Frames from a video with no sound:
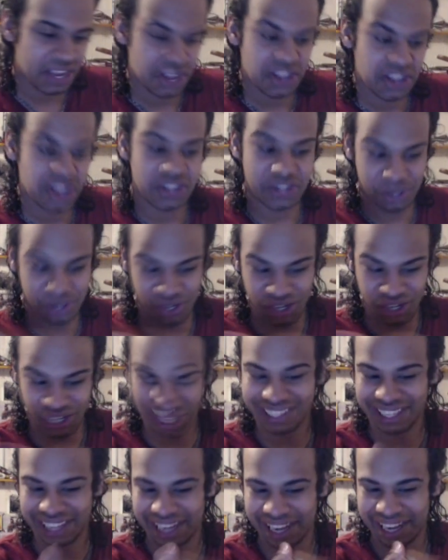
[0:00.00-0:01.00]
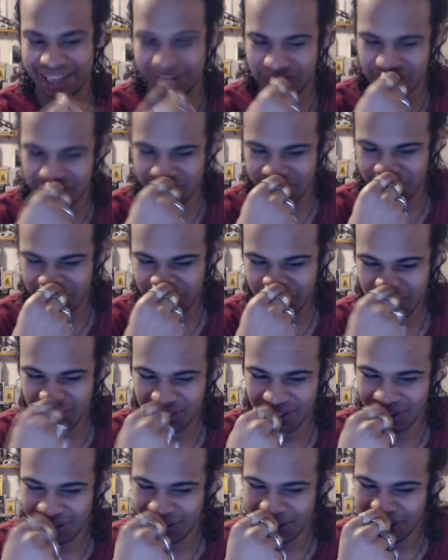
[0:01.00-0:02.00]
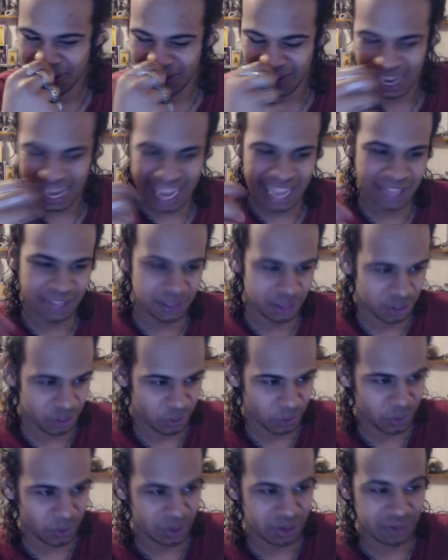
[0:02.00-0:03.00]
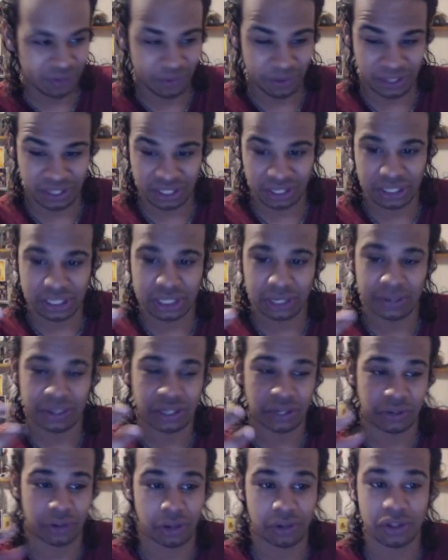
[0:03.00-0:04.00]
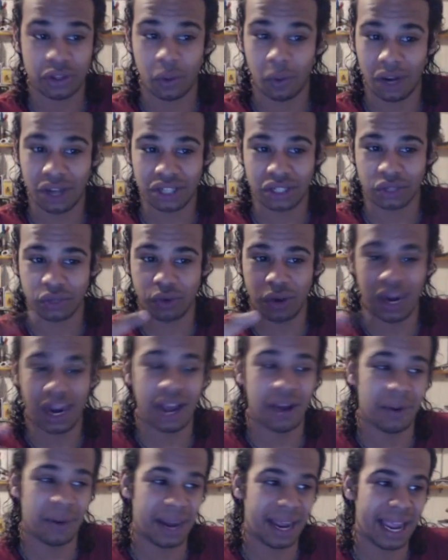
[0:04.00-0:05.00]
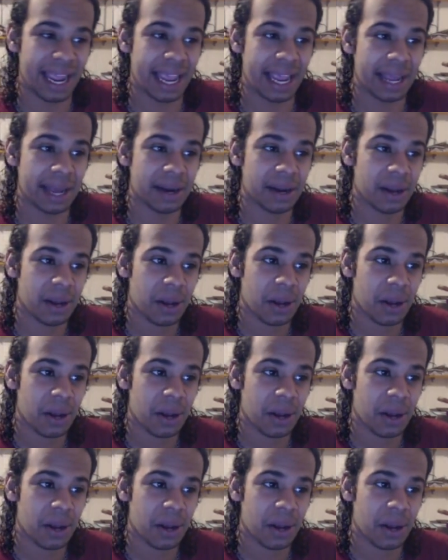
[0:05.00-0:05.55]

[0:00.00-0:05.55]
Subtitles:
So she leaves, and the door for the cell slowly starts closing. The watchdogs run out, and